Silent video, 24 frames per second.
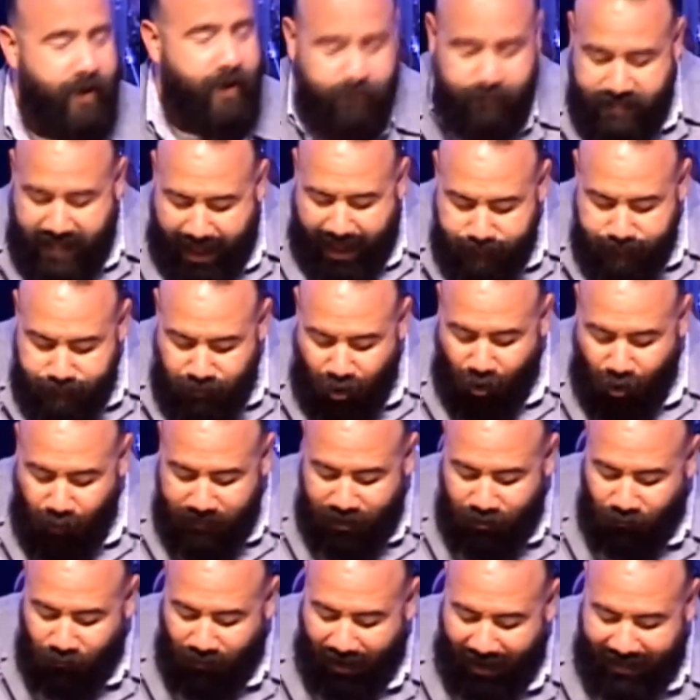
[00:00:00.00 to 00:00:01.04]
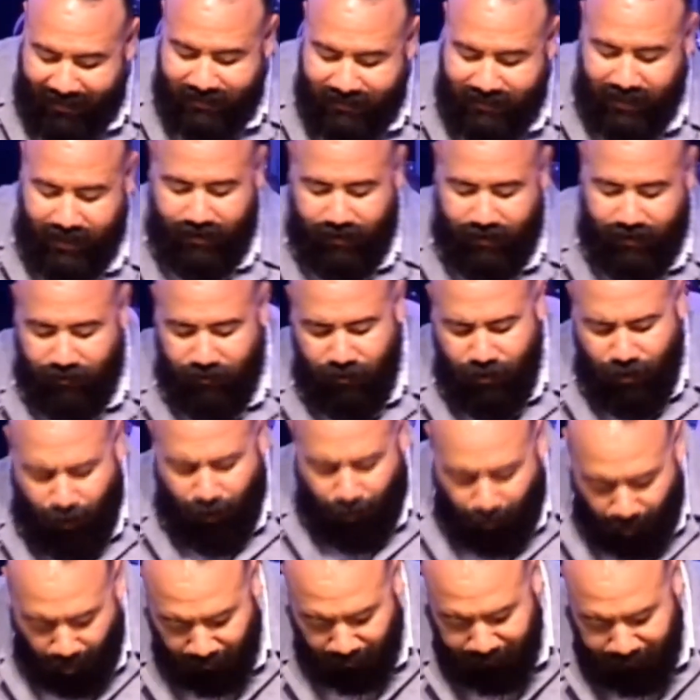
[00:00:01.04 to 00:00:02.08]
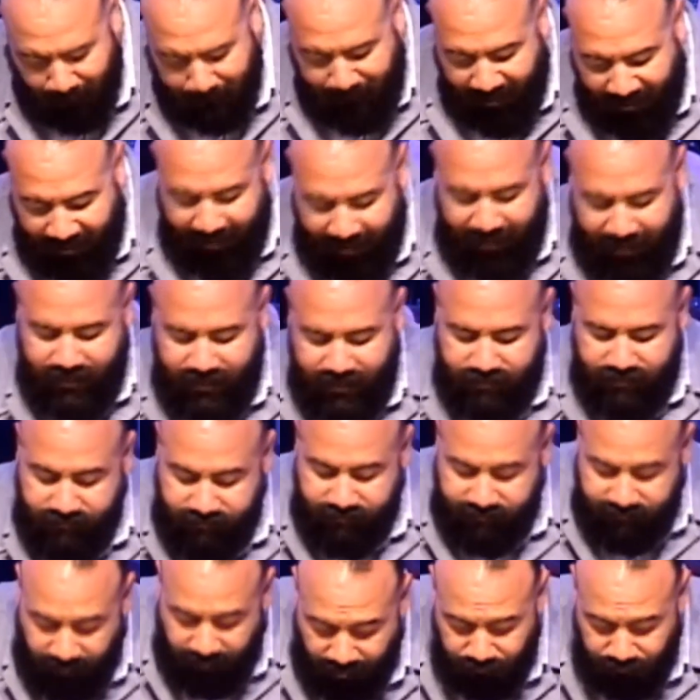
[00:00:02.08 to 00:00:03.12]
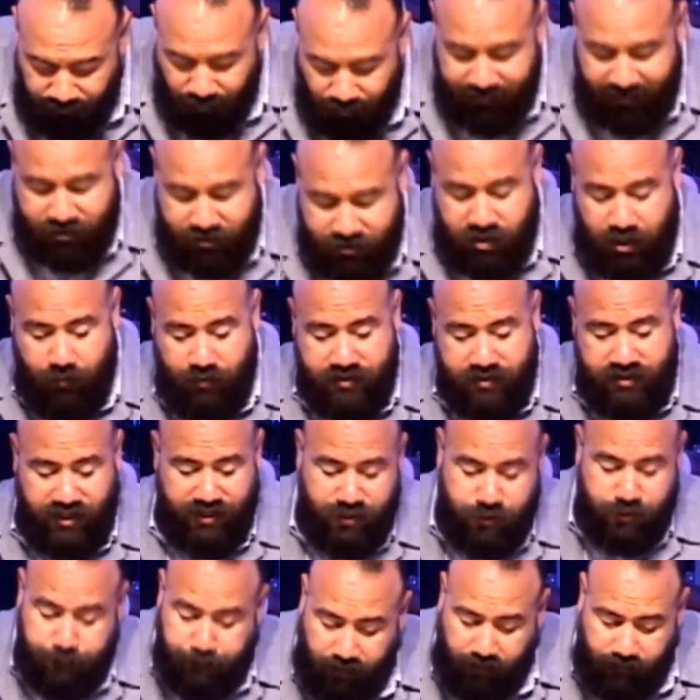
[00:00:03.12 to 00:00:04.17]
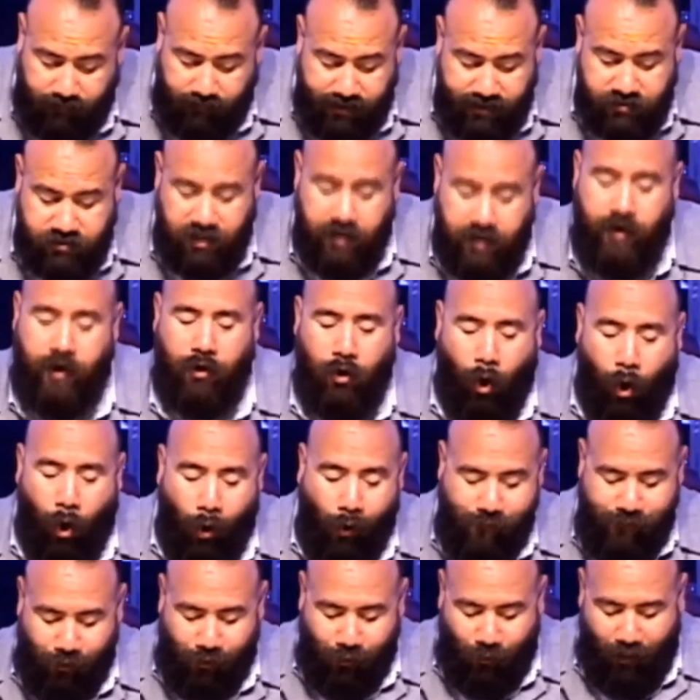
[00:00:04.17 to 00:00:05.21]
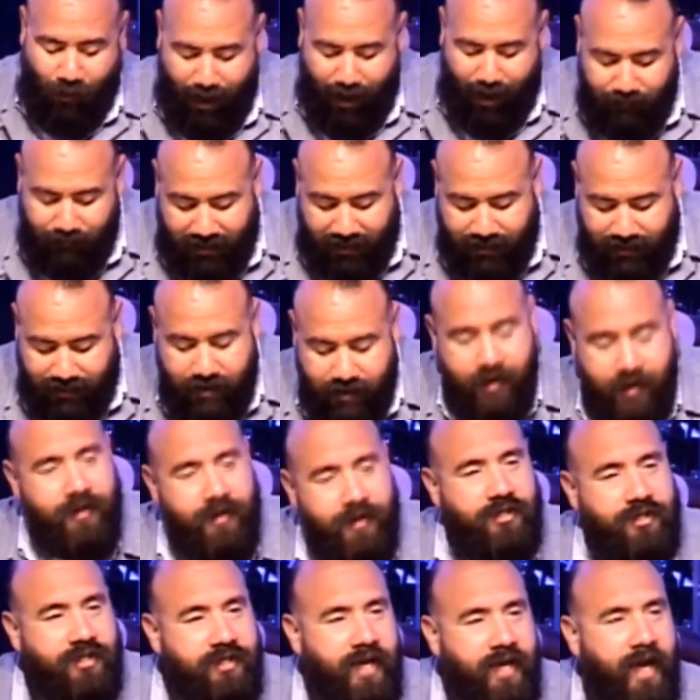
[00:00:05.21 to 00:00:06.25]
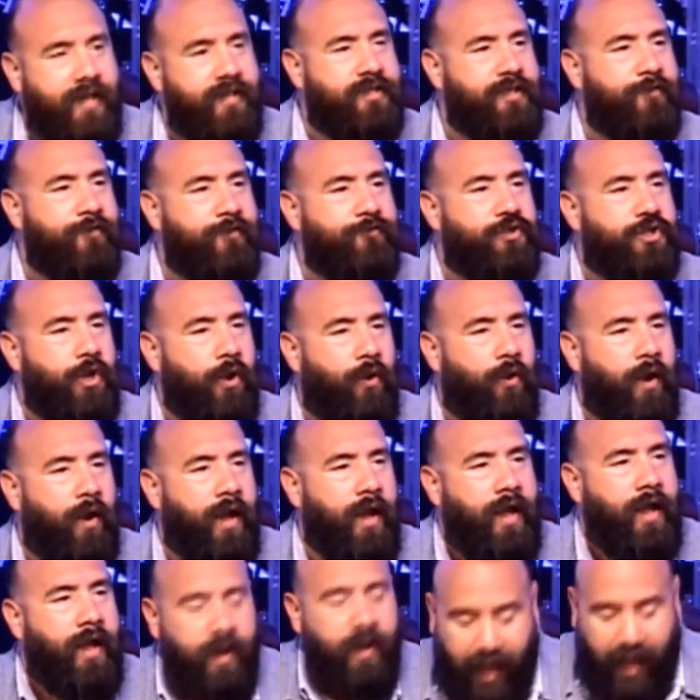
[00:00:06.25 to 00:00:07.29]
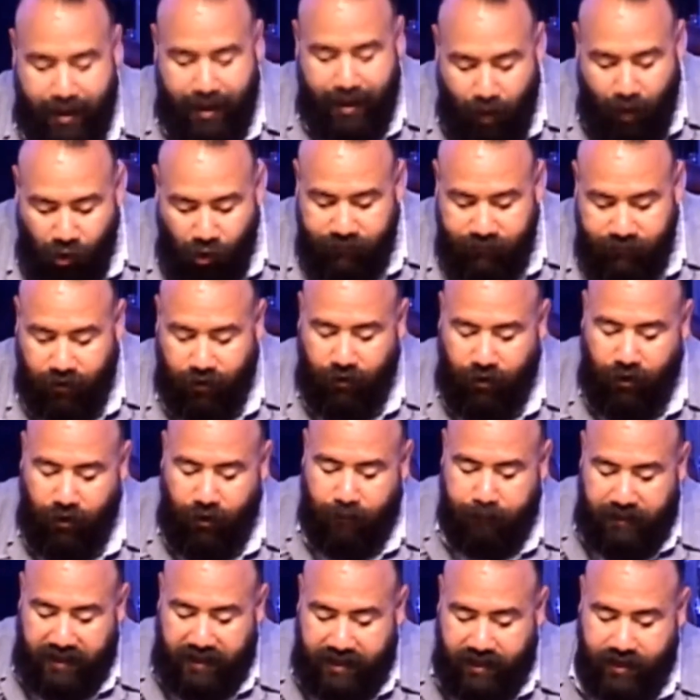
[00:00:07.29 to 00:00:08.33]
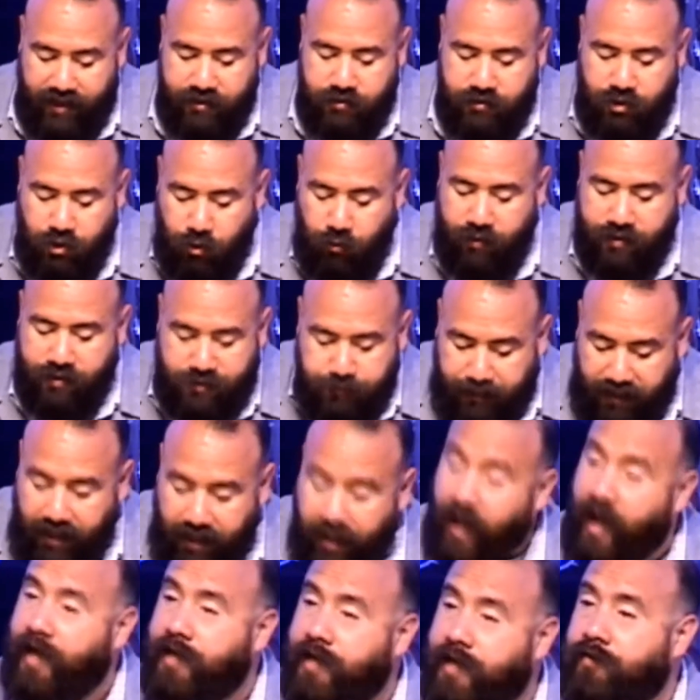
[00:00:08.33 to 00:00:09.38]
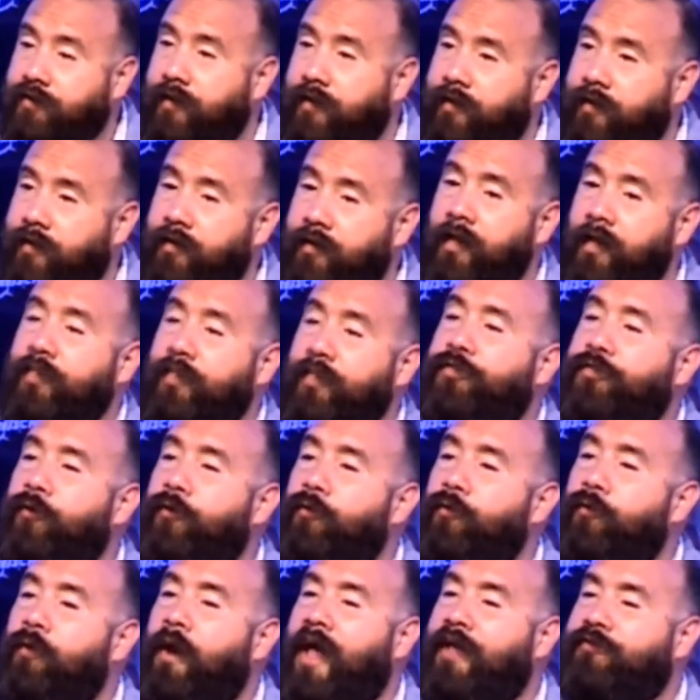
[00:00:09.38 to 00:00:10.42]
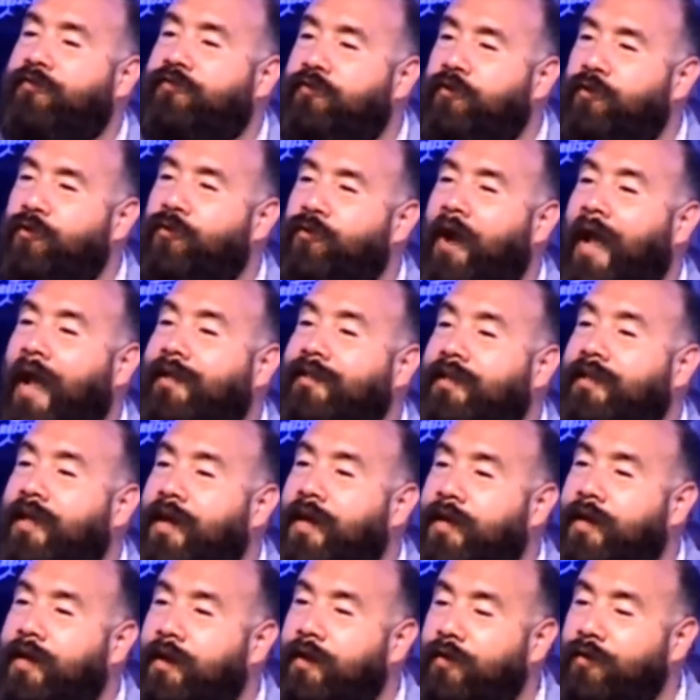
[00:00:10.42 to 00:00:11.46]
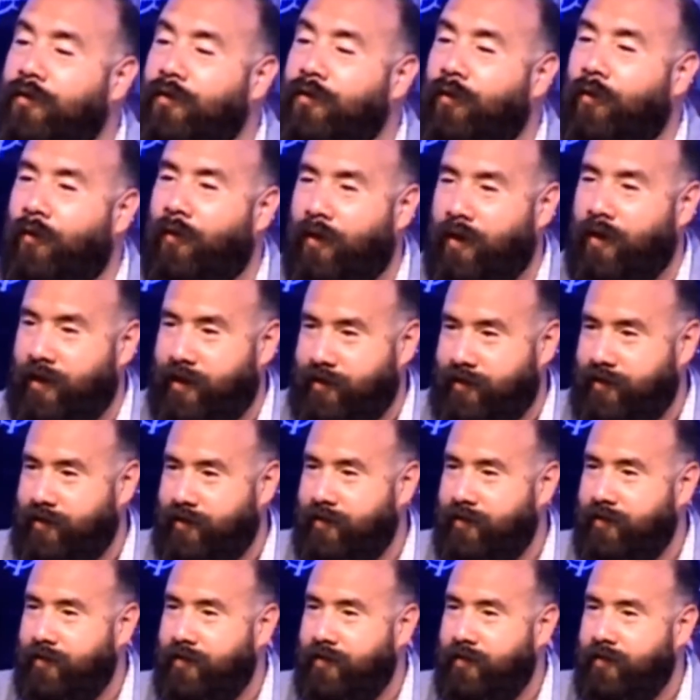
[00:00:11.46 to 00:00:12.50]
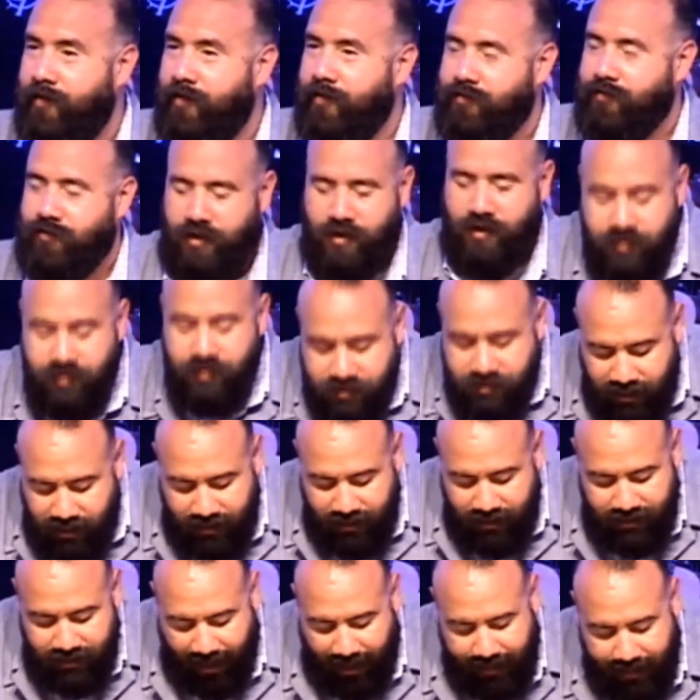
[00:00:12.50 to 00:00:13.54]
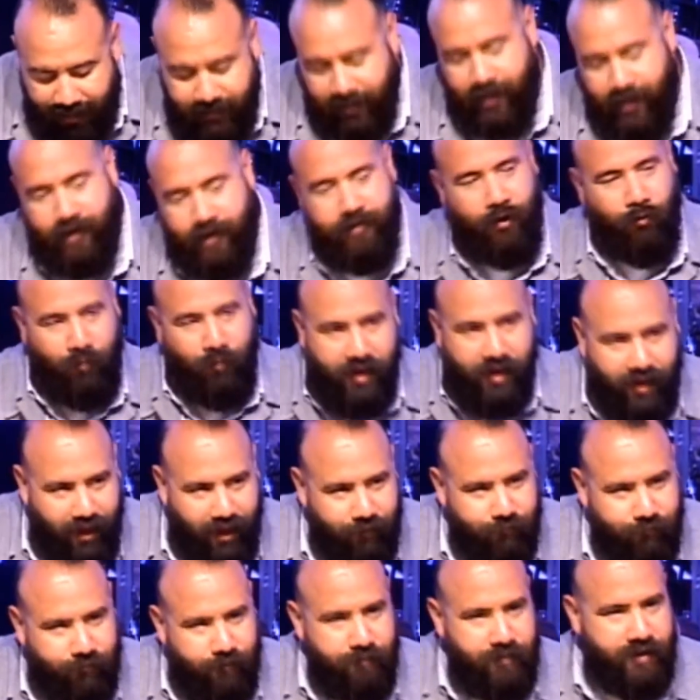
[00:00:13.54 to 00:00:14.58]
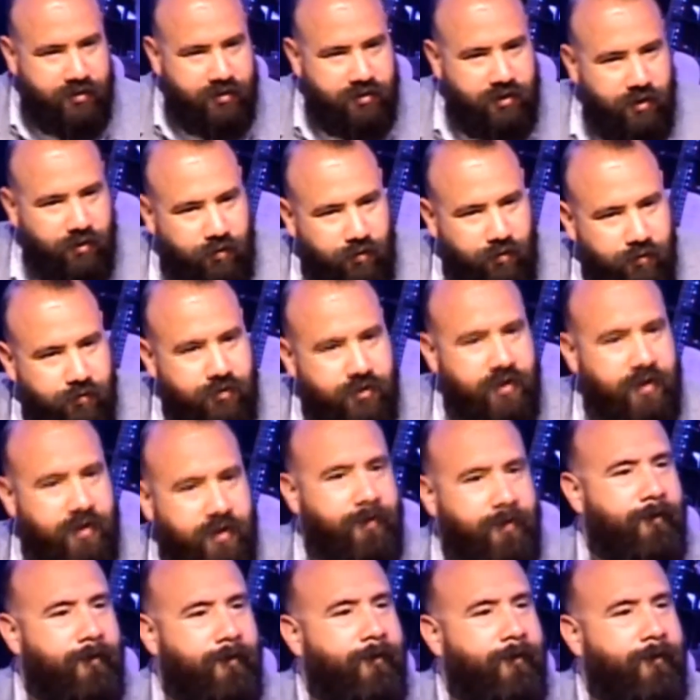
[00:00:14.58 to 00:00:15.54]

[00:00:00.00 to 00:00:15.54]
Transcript: in that moment right there, all the pain and sorrow that she was experiencing, an overwhelming sense of joy came over her because who was behind her? The resurrected Lord. Do you see the idea that we get from this conclusion?